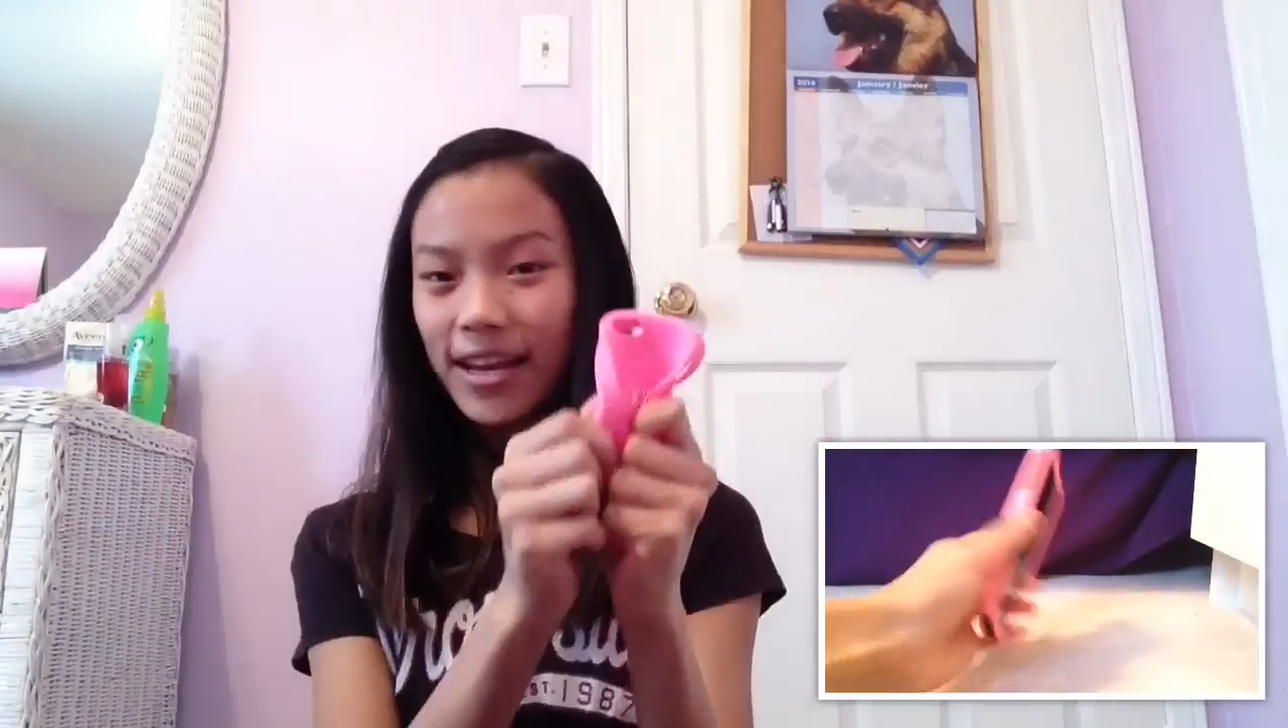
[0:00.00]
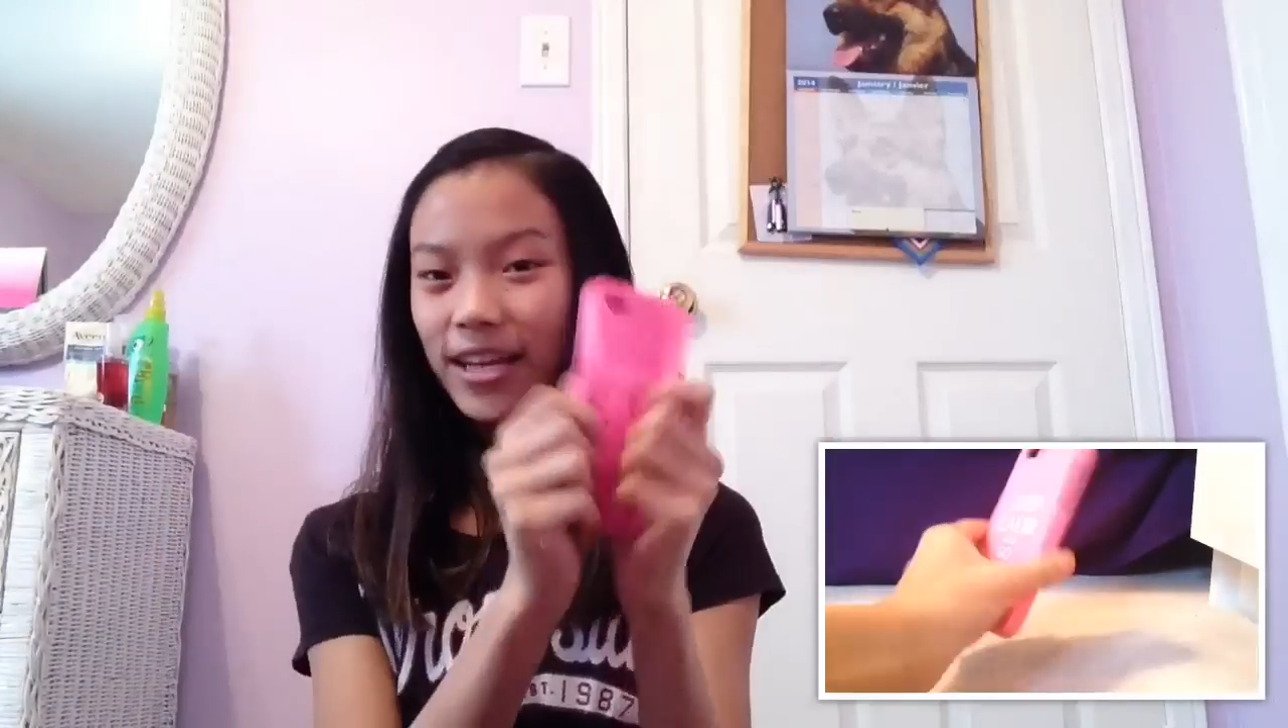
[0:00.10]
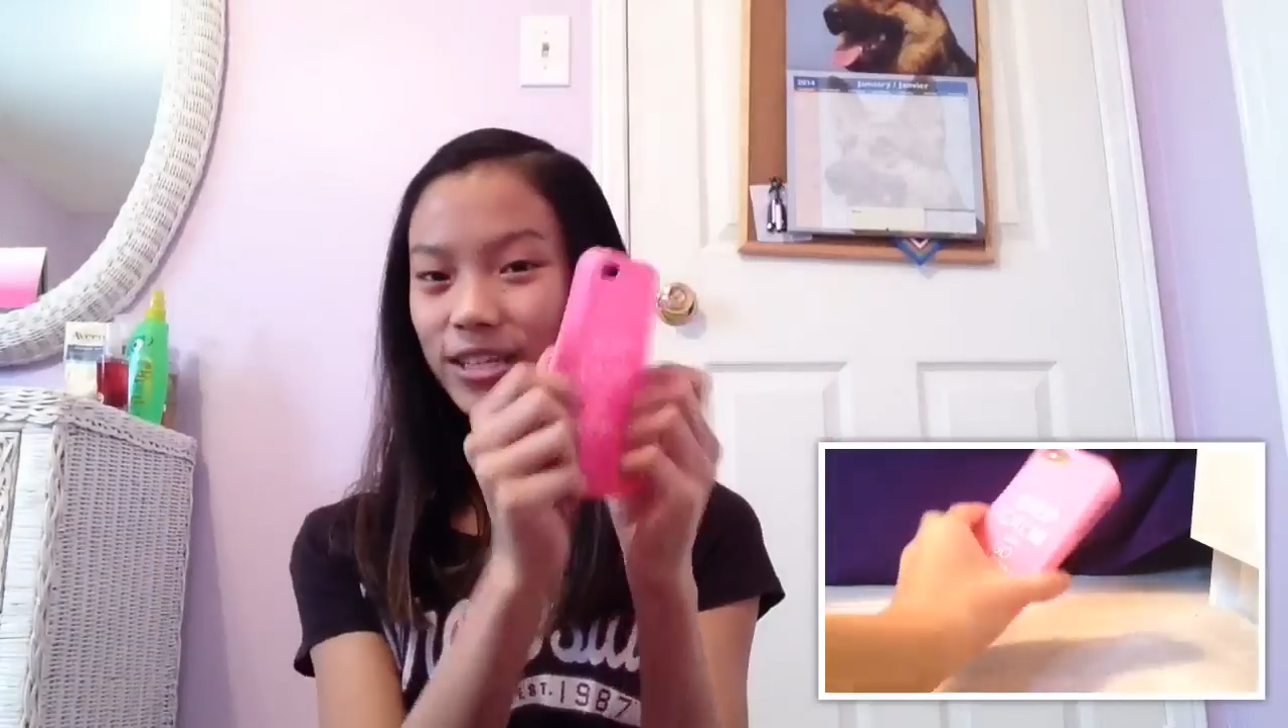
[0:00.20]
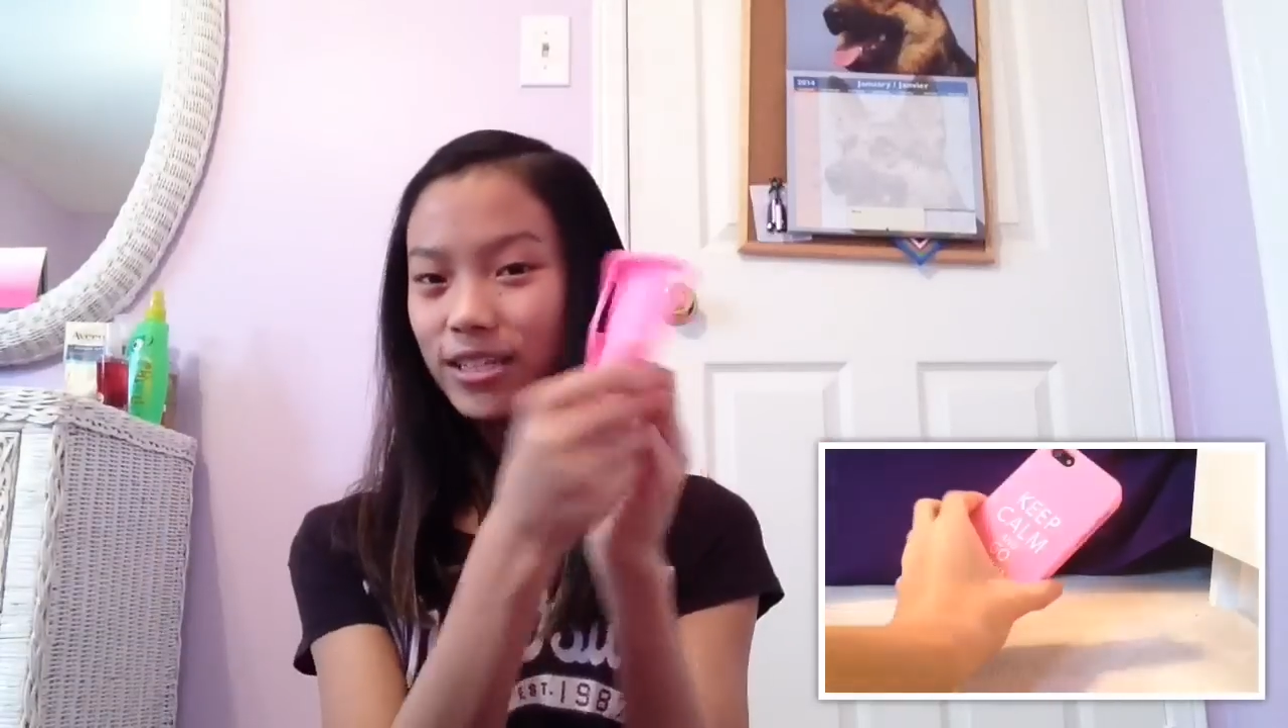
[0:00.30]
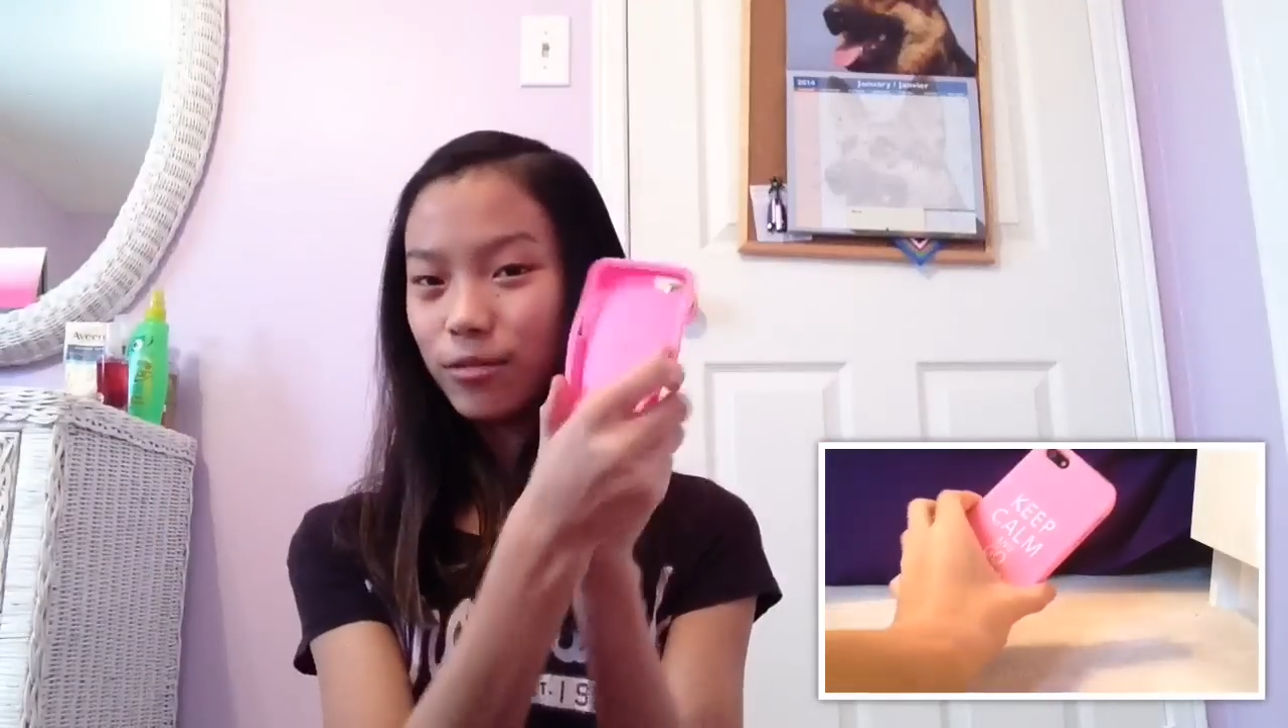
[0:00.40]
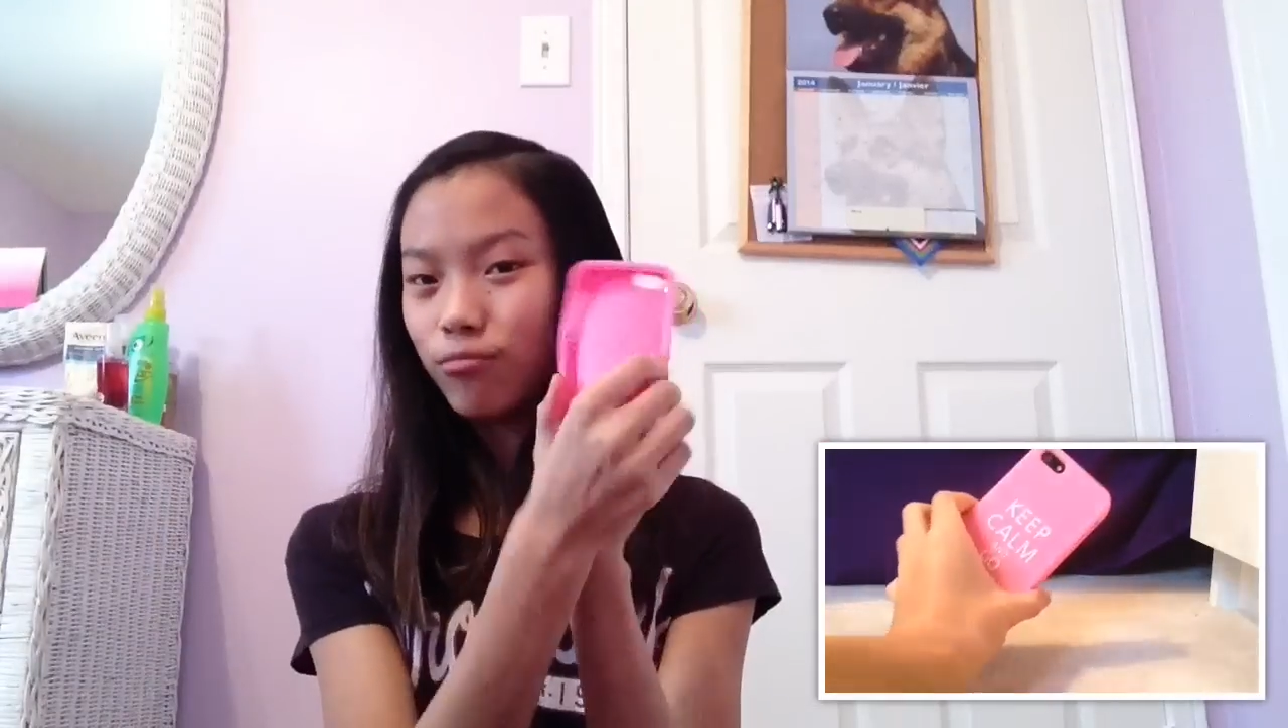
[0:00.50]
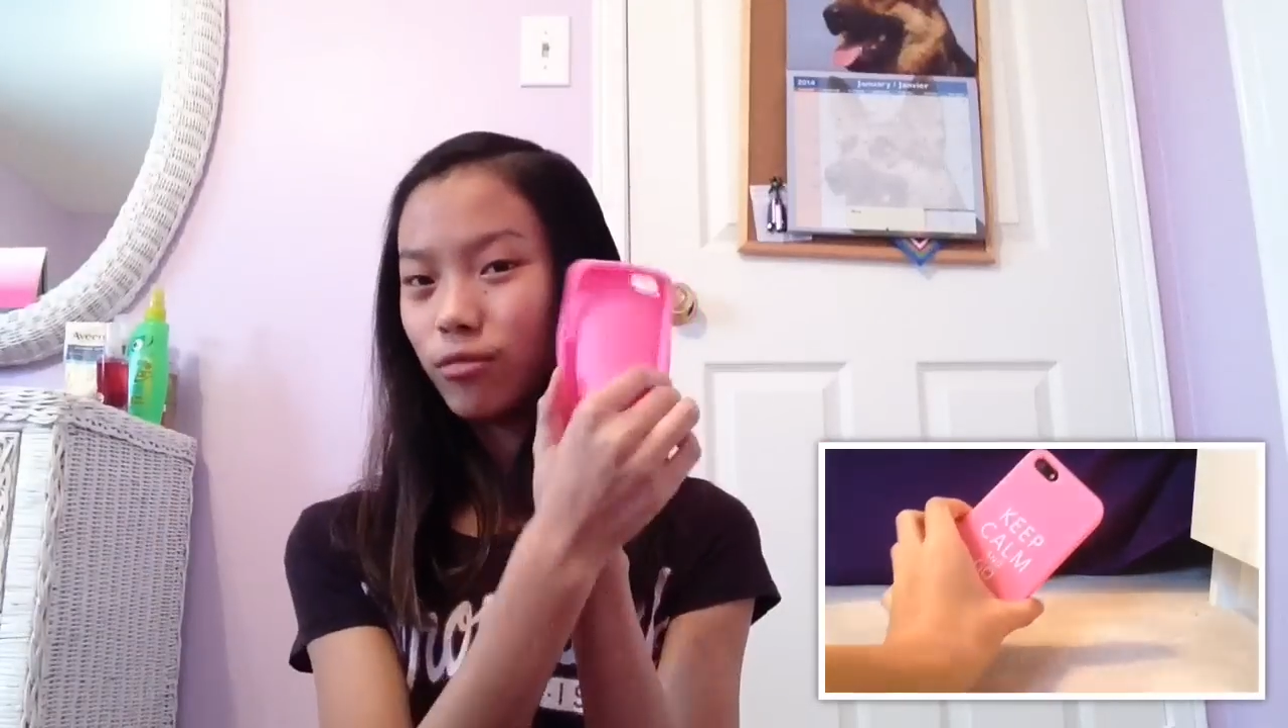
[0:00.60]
I just